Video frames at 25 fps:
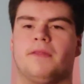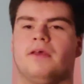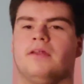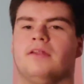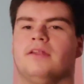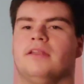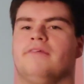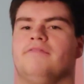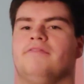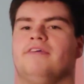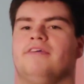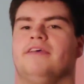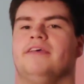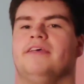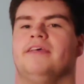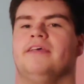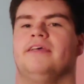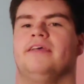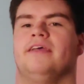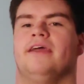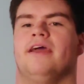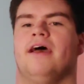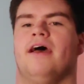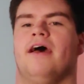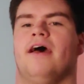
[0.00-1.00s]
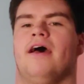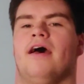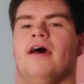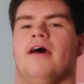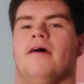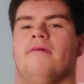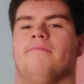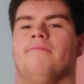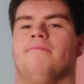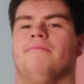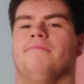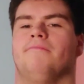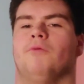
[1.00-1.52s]

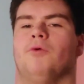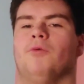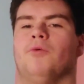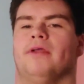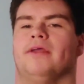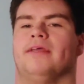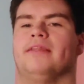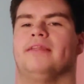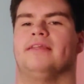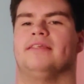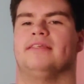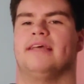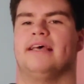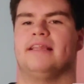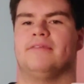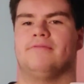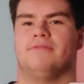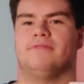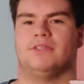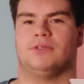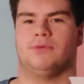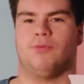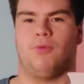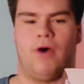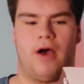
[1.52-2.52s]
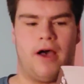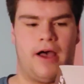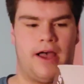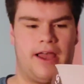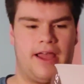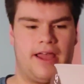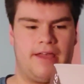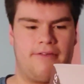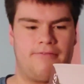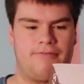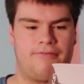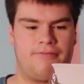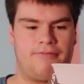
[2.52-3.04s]
mourning the death of his
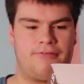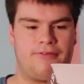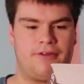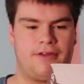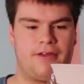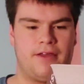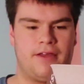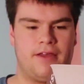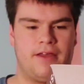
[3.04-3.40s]
wife,